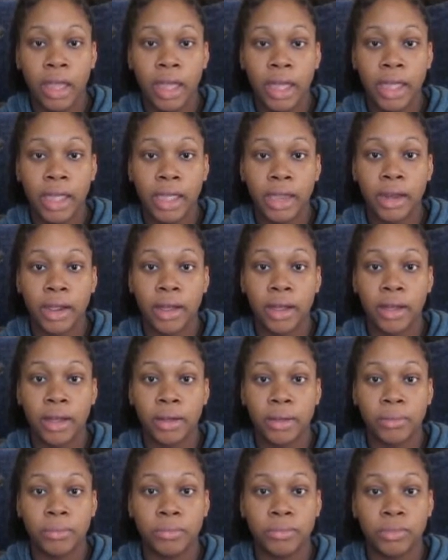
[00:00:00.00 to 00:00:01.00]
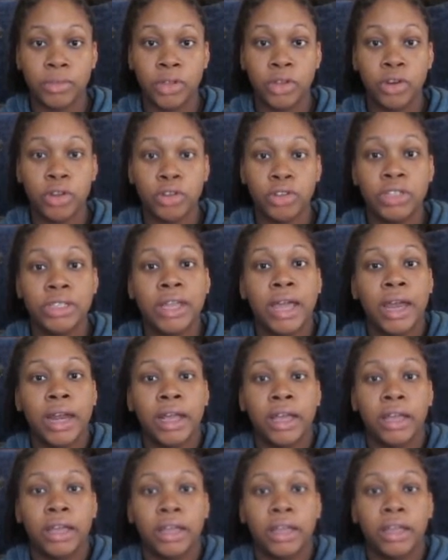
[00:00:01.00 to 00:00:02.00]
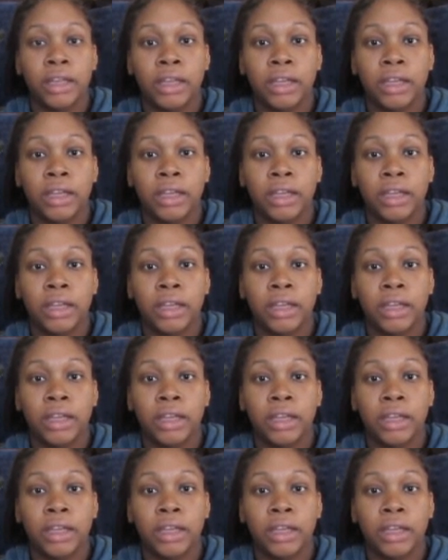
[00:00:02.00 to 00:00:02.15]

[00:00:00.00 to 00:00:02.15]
and just kind of